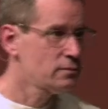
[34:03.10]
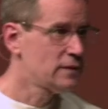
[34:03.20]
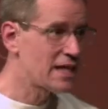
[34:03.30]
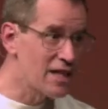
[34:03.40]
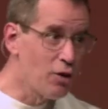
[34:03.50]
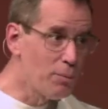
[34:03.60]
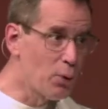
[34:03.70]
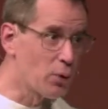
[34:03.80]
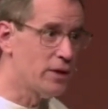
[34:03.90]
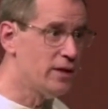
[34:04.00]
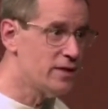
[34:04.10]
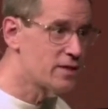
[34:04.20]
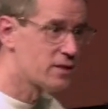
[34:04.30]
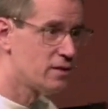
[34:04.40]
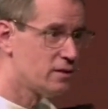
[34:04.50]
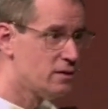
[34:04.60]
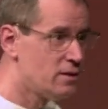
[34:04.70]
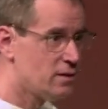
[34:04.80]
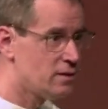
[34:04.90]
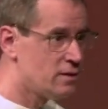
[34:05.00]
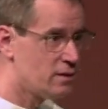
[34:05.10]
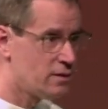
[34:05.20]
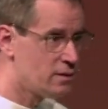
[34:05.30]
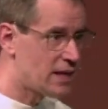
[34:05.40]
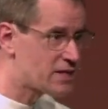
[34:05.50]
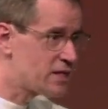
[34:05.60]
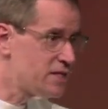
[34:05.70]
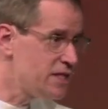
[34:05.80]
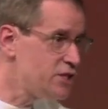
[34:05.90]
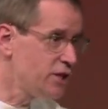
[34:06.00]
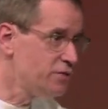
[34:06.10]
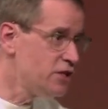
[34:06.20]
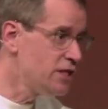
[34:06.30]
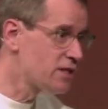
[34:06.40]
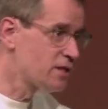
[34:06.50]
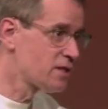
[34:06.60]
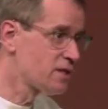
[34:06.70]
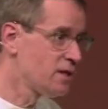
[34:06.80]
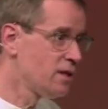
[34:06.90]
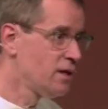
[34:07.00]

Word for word: That's how important it is. That's the teaching of Jesus.